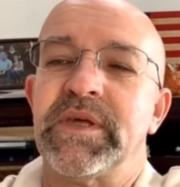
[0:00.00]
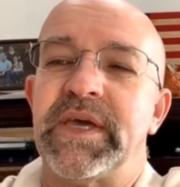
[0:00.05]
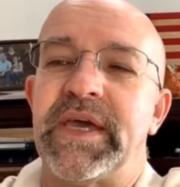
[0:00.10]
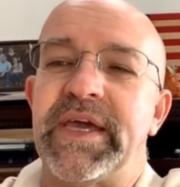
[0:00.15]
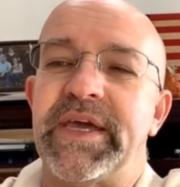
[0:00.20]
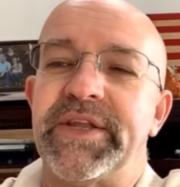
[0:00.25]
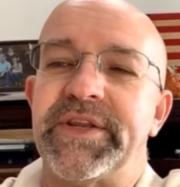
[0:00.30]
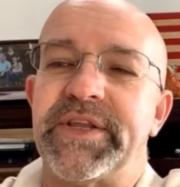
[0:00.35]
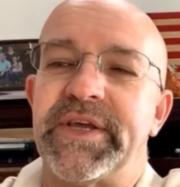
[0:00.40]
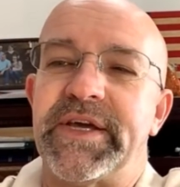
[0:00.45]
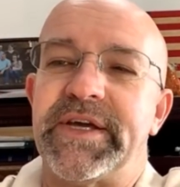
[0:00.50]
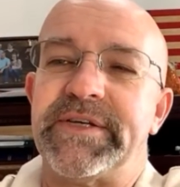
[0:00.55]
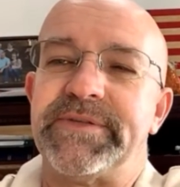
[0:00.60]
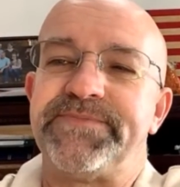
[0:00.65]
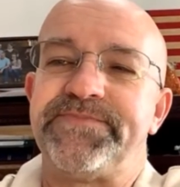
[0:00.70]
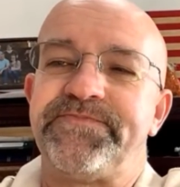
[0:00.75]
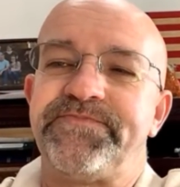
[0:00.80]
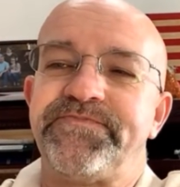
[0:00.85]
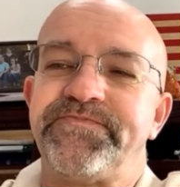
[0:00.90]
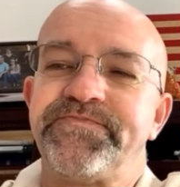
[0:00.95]
And
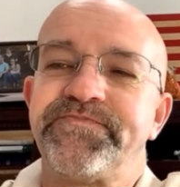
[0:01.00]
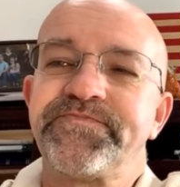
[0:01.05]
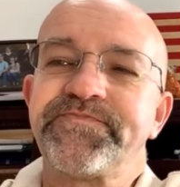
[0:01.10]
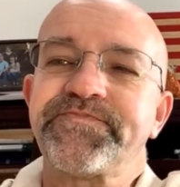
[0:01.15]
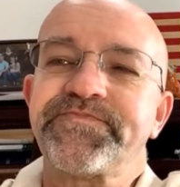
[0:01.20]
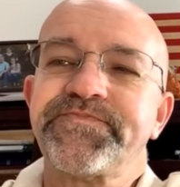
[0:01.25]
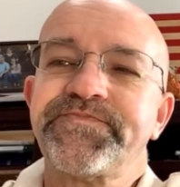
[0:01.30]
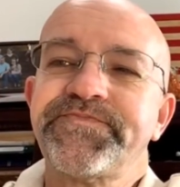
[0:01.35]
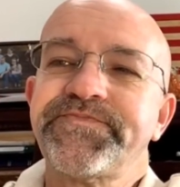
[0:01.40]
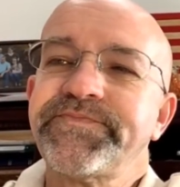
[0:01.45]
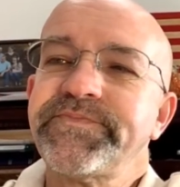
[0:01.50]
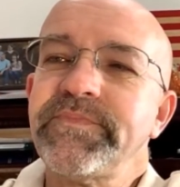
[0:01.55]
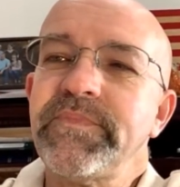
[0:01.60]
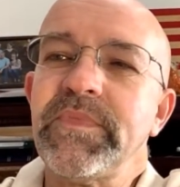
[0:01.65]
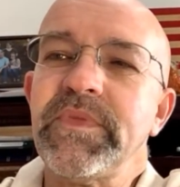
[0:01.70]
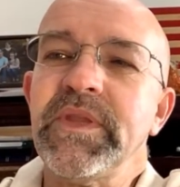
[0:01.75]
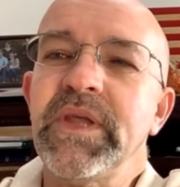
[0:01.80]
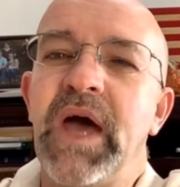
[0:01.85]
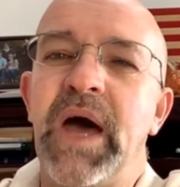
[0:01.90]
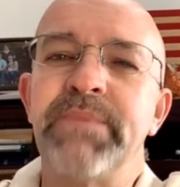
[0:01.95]

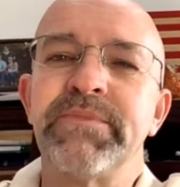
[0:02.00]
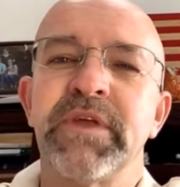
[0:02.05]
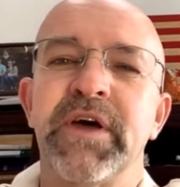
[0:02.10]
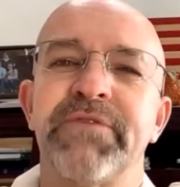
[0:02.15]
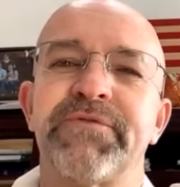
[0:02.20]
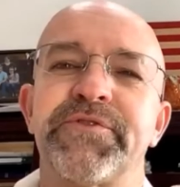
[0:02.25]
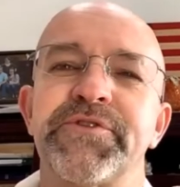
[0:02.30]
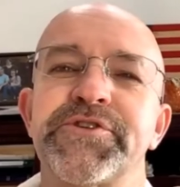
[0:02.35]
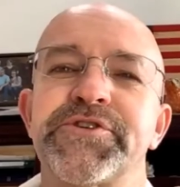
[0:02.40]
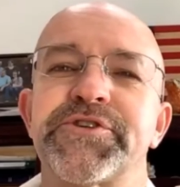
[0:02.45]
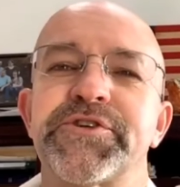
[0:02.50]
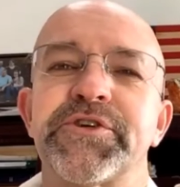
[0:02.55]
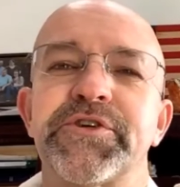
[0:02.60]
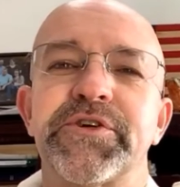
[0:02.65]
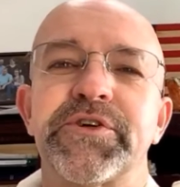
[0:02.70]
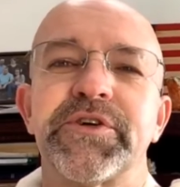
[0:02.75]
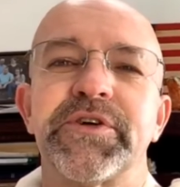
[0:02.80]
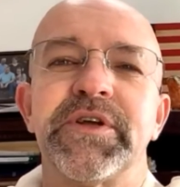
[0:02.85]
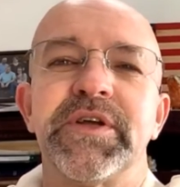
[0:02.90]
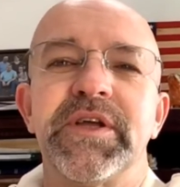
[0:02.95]
I'm not for
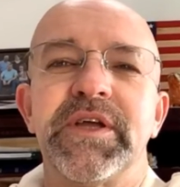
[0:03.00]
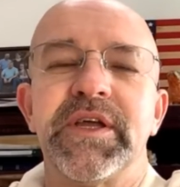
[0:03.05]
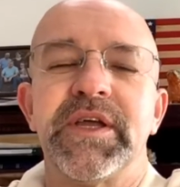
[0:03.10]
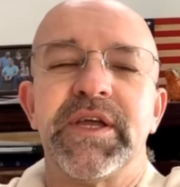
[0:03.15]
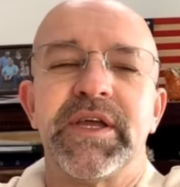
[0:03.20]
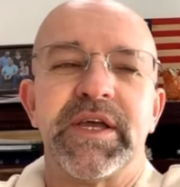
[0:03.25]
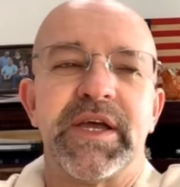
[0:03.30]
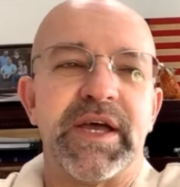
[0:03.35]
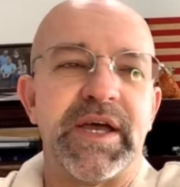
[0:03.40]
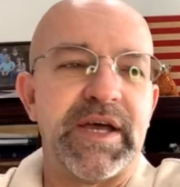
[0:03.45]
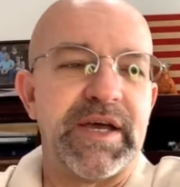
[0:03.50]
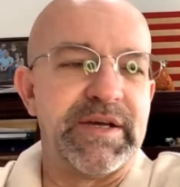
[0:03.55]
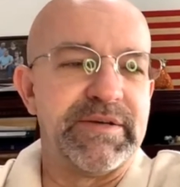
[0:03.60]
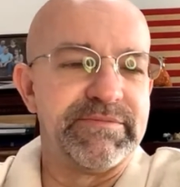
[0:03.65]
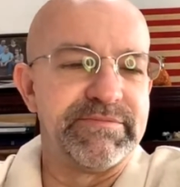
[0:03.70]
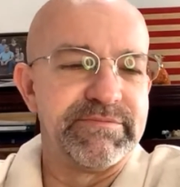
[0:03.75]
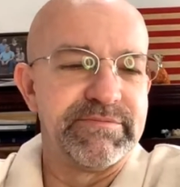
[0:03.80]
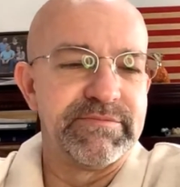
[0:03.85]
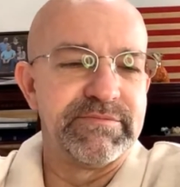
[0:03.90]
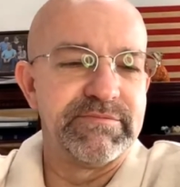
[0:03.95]
sure
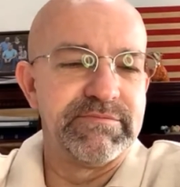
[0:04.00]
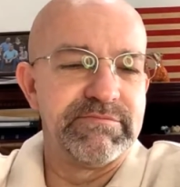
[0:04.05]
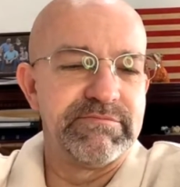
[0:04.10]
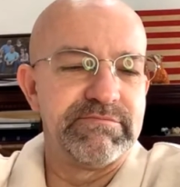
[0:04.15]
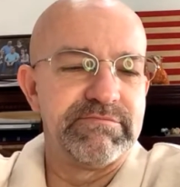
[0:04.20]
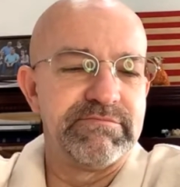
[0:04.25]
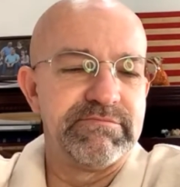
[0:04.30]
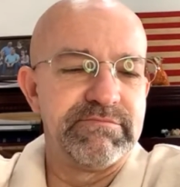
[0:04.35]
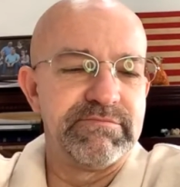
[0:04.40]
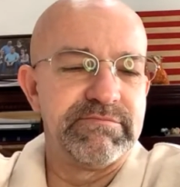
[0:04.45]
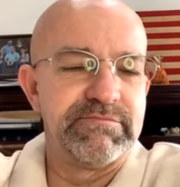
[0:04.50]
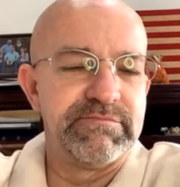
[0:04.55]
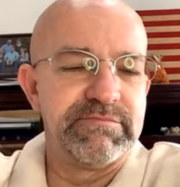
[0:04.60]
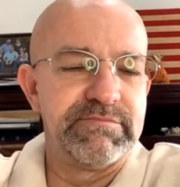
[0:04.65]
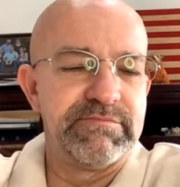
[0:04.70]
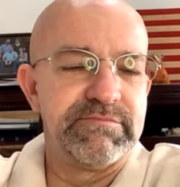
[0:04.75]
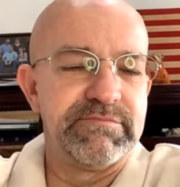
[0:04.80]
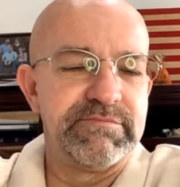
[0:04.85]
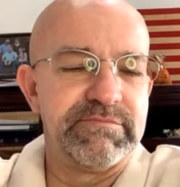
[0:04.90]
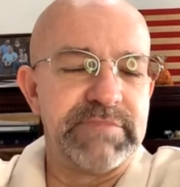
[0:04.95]

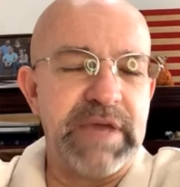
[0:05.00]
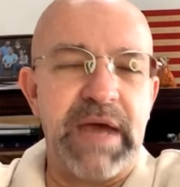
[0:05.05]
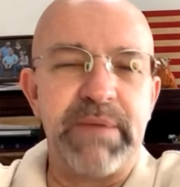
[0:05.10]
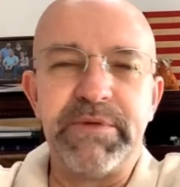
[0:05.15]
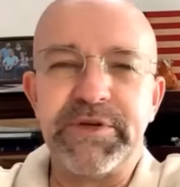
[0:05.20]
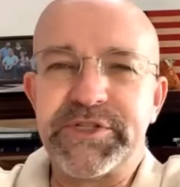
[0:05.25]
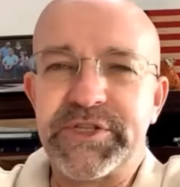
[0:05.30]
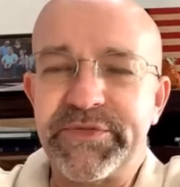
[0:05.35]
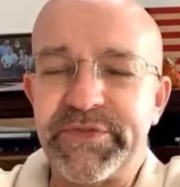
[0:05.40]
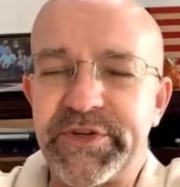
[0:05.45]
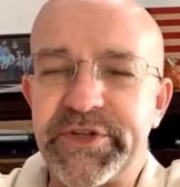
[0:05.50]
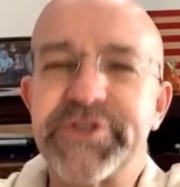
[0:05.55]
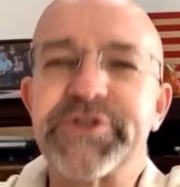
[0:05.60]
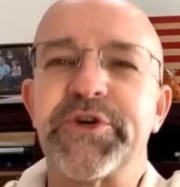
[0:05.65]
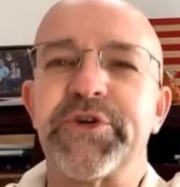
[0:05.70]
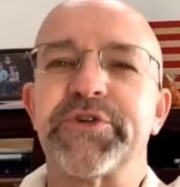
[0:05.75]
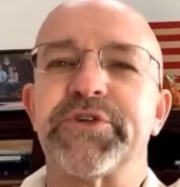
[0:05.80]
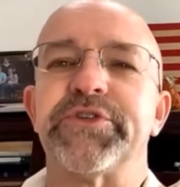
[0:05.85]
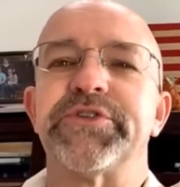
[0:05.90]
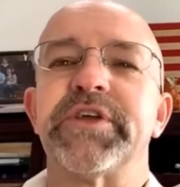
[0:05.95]
how much of an
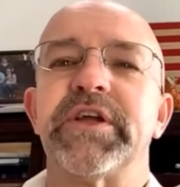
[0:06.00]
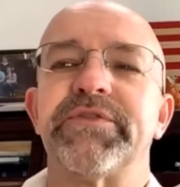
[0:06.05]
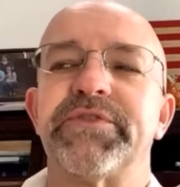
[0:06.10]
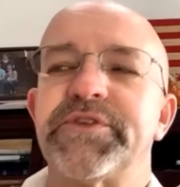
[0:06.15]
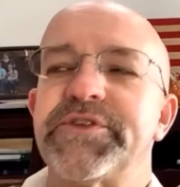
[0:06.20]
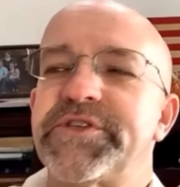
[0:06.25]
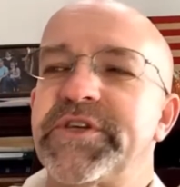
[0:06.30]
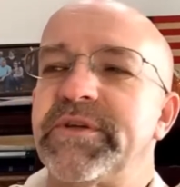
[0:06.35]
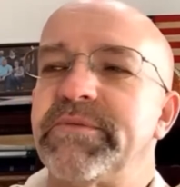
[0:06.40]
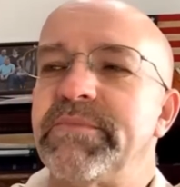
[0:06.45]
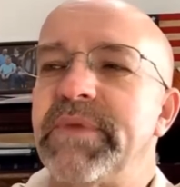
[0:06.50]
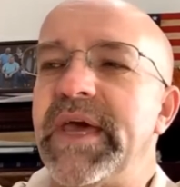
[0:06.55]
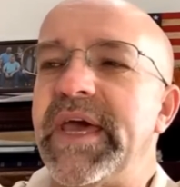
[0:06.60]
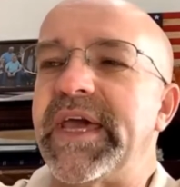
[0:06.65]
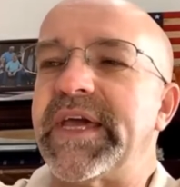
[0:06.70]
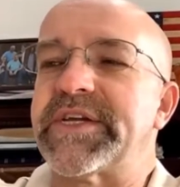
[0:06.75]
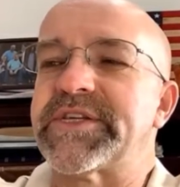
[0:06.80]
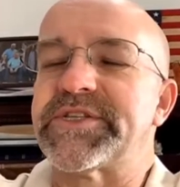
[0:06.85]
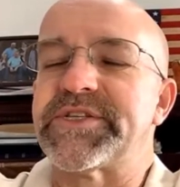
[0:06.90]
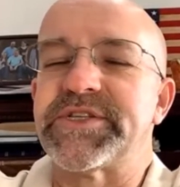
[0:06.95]
eternal difference it
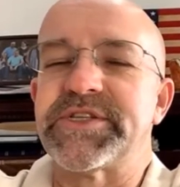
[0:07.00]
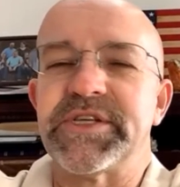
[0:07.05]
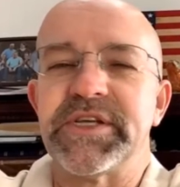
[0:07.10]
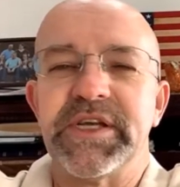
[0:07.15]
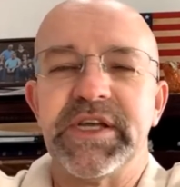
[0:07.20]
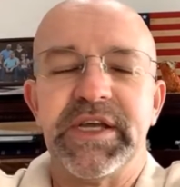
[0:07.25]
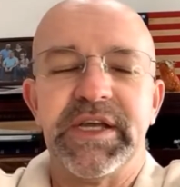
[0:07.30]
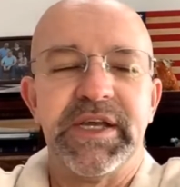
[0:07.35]
makes,